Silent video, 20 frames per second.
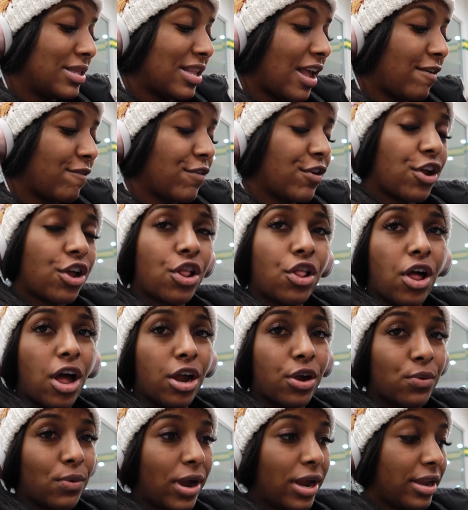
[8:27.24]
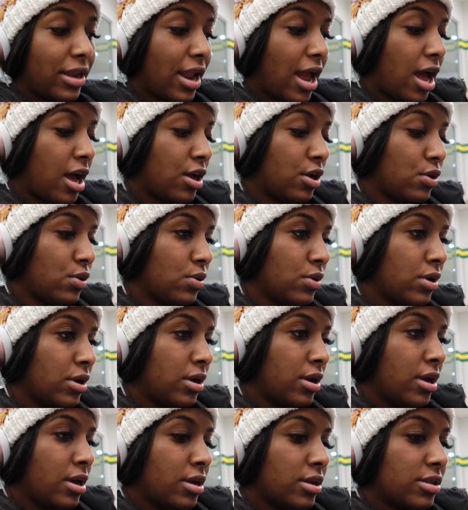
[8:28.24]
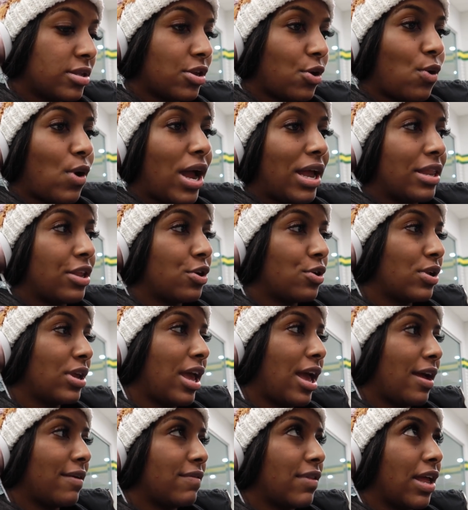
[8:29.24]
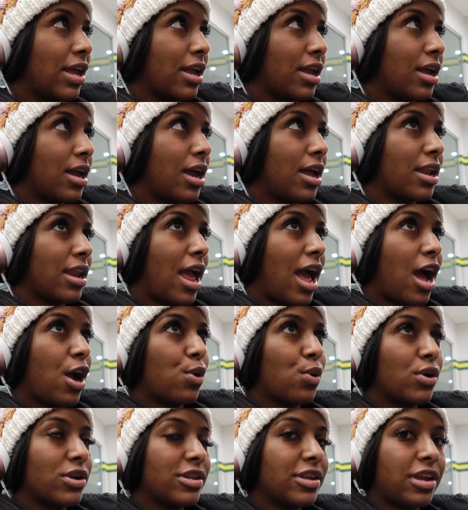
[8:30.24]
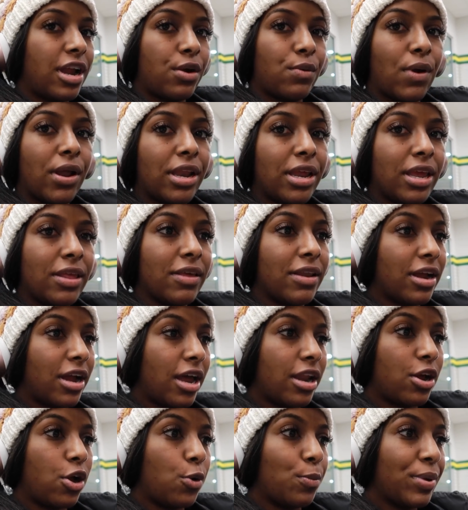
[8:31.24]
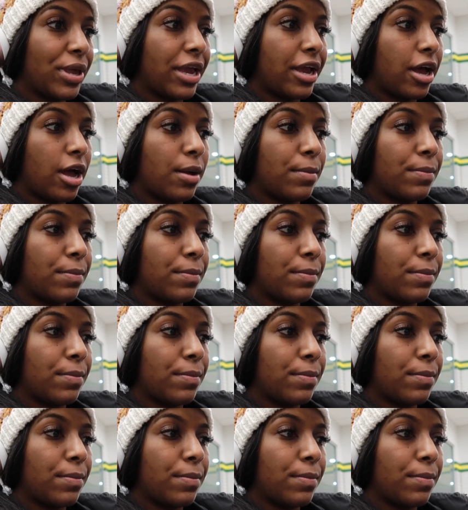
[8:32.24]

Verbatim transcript: seven o'clock right now, so I literally have like an hour to get ready, then I gotta go pick